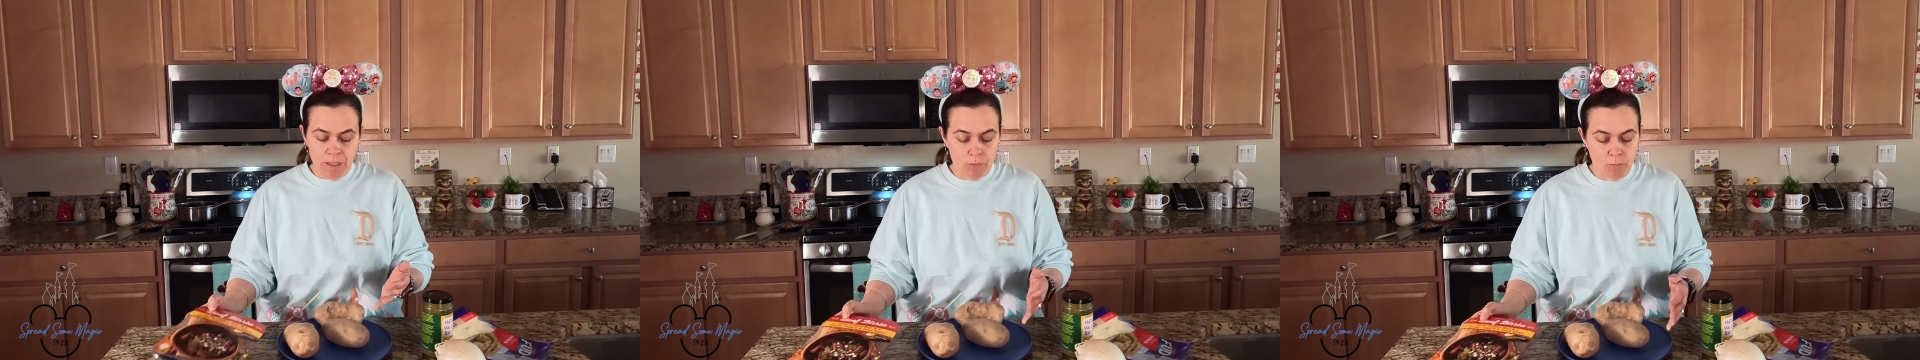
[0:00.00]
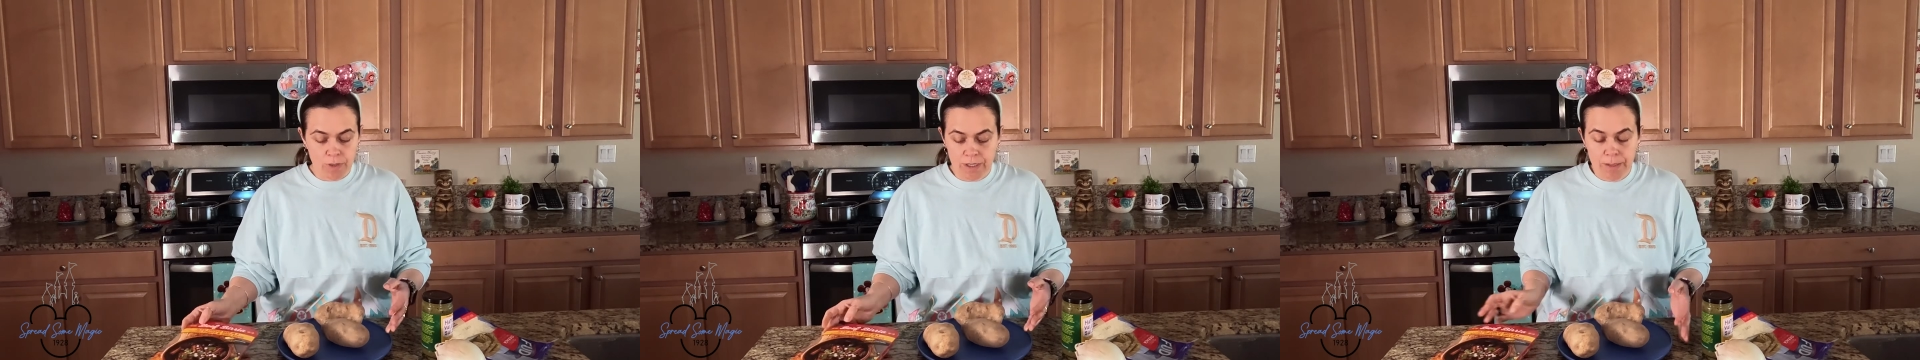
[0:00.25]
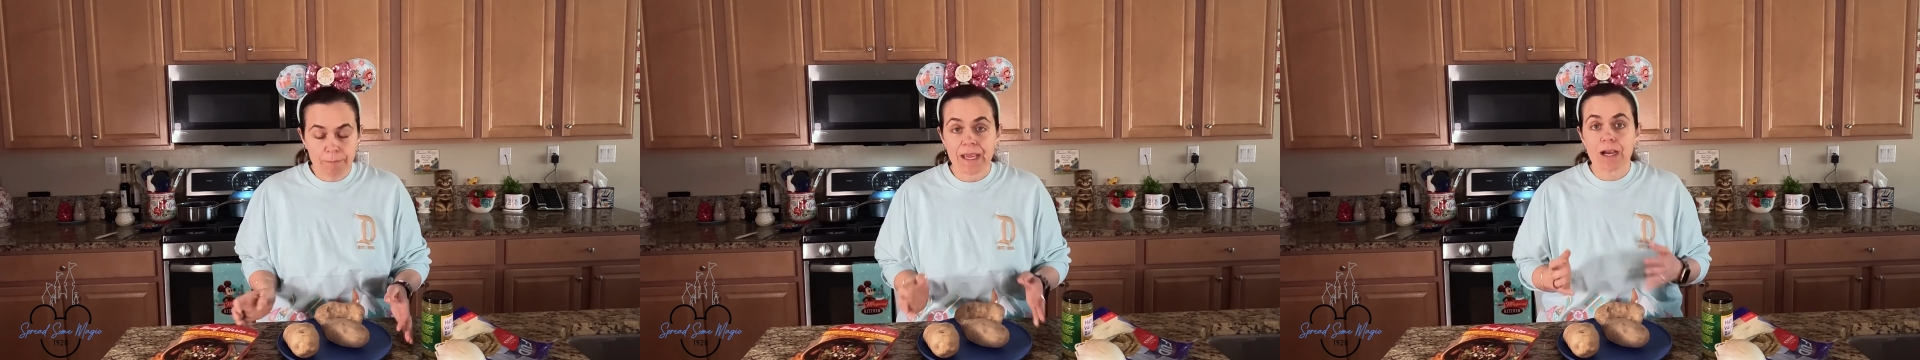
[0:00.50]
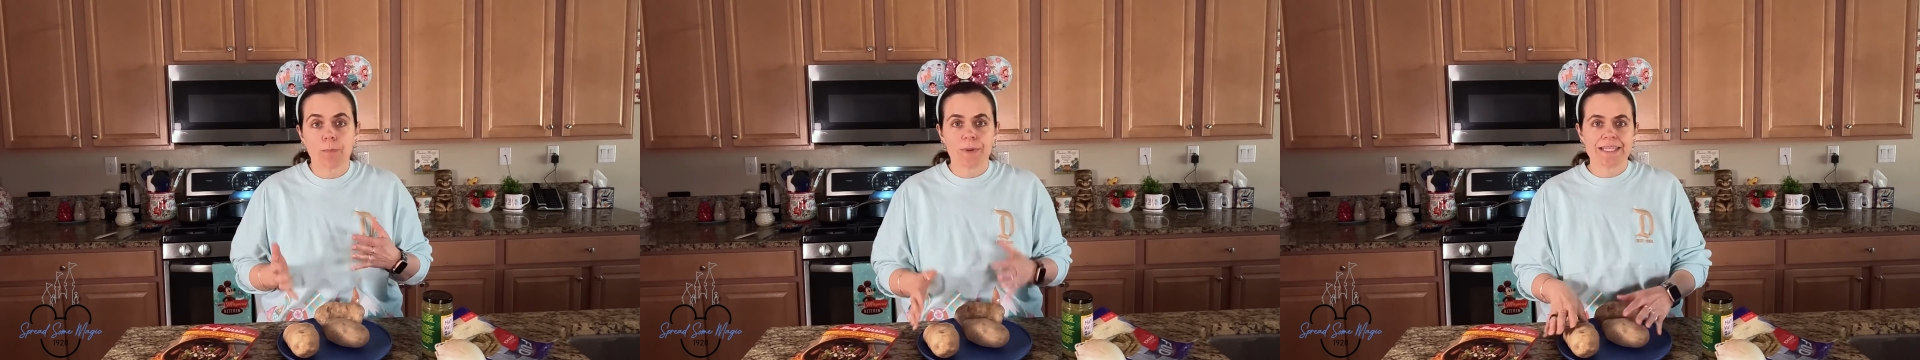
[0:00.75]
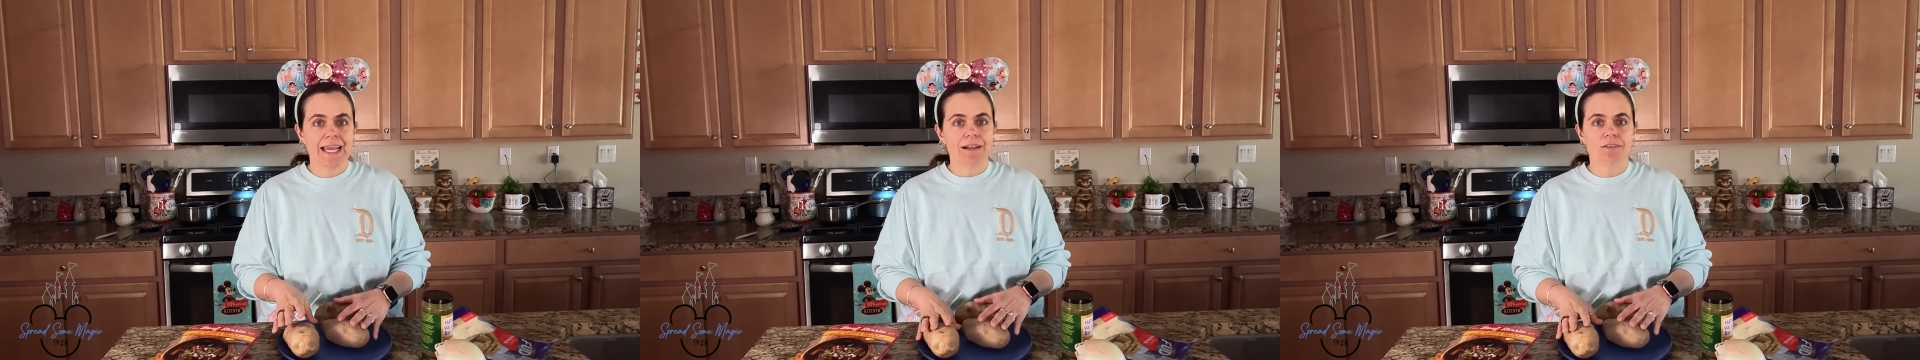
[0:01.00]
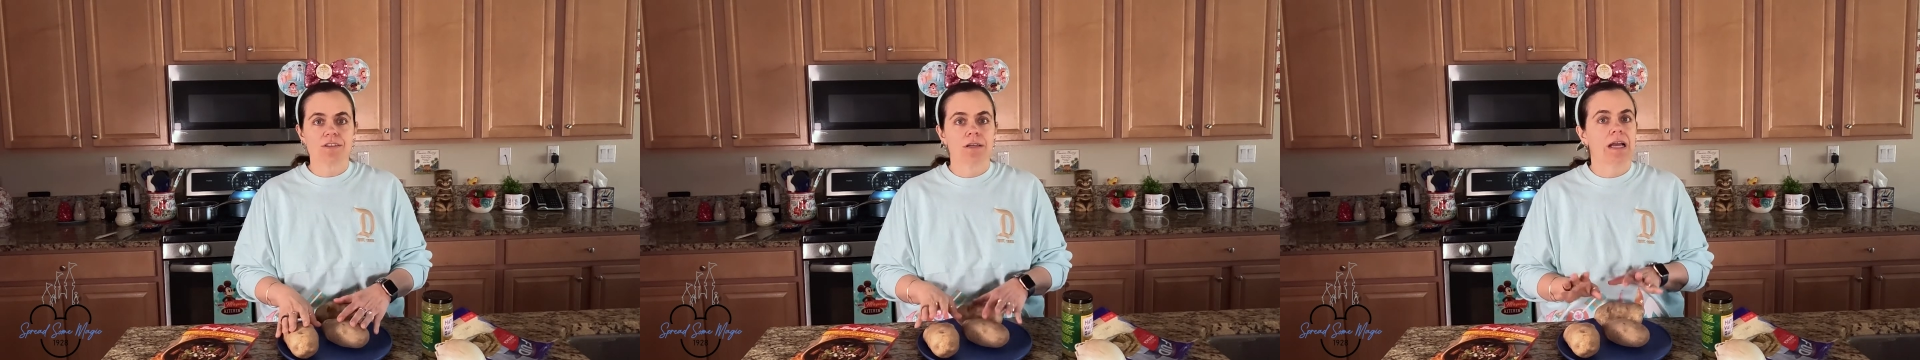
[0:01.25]
We're gonna bake our
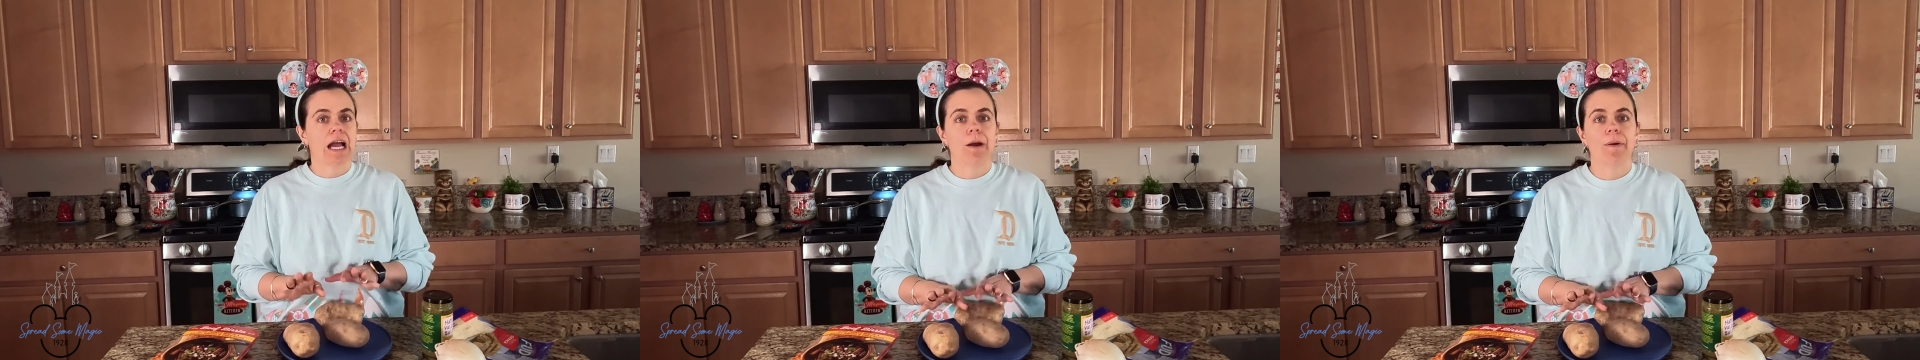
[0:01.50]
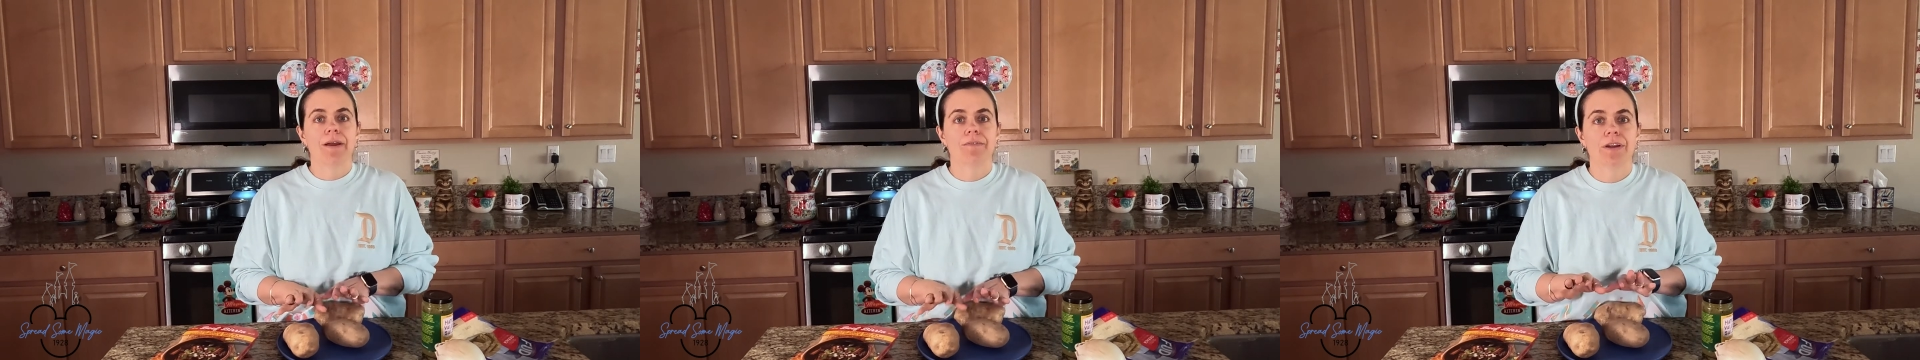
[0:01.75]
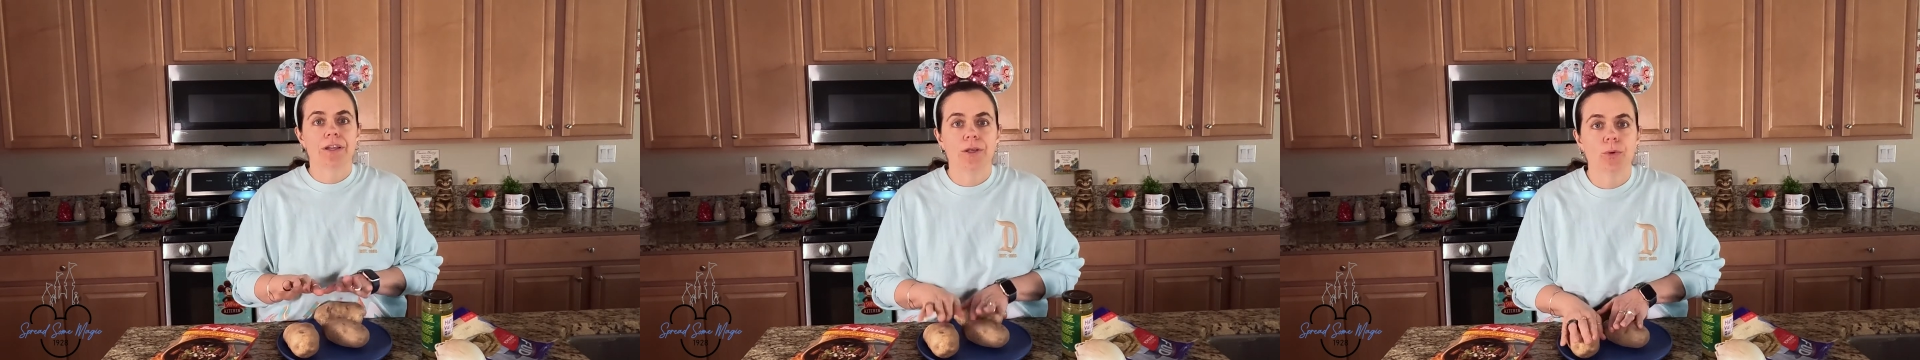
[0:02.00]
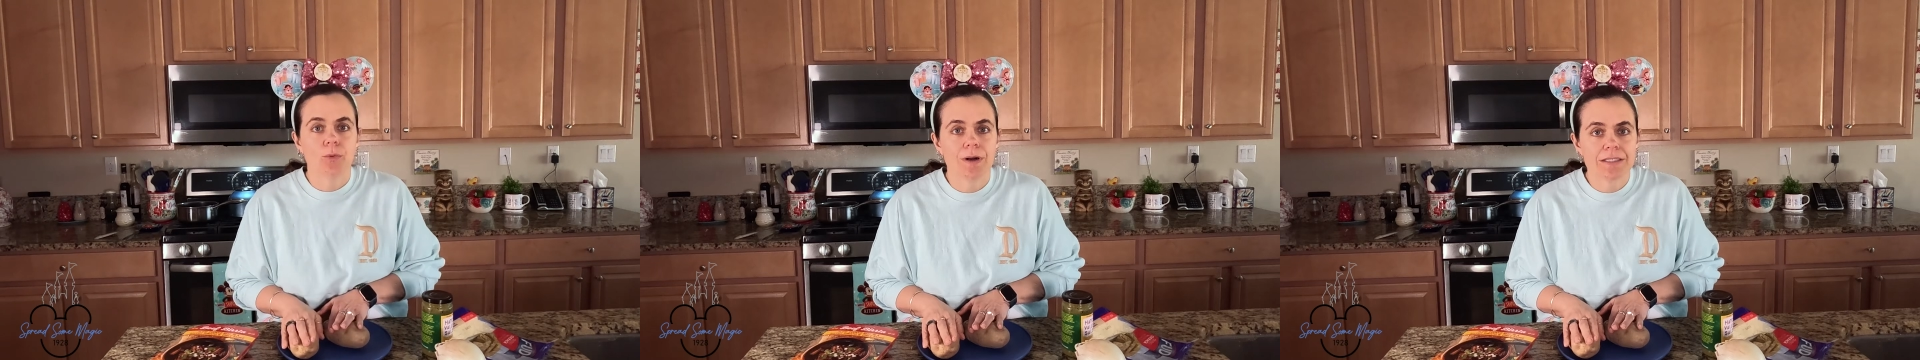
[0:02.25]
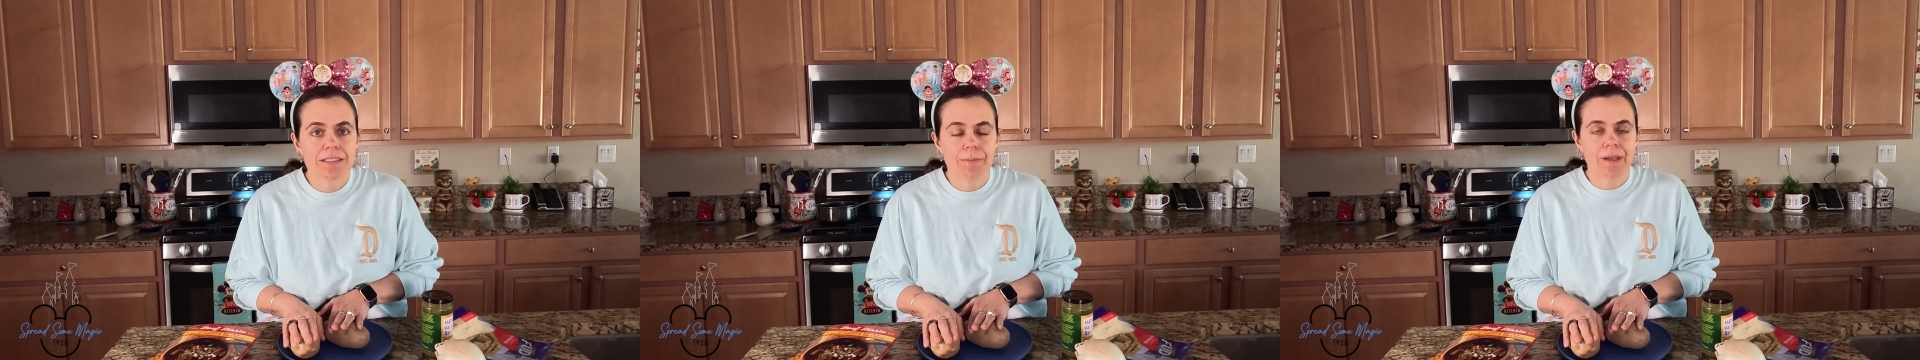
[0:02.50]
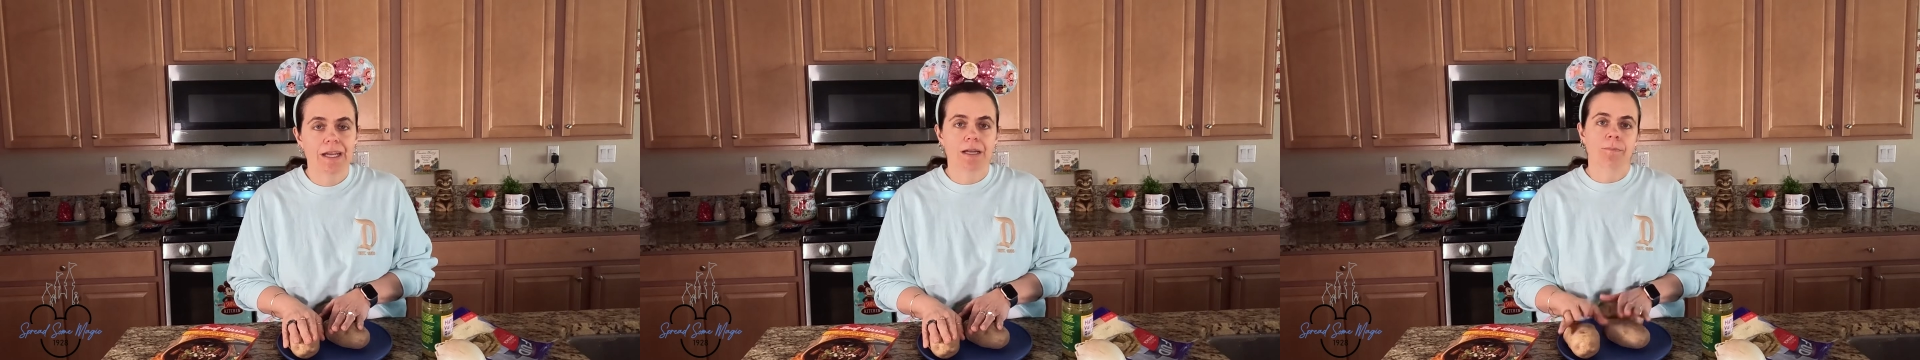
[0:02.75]
potatoes however you want to
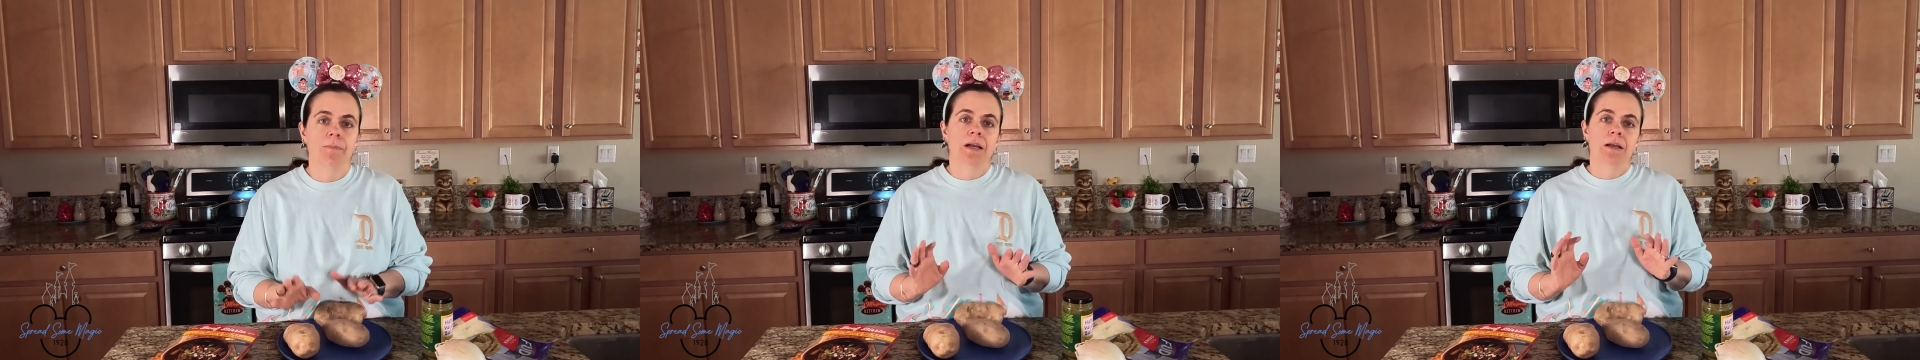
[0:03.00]
bake them.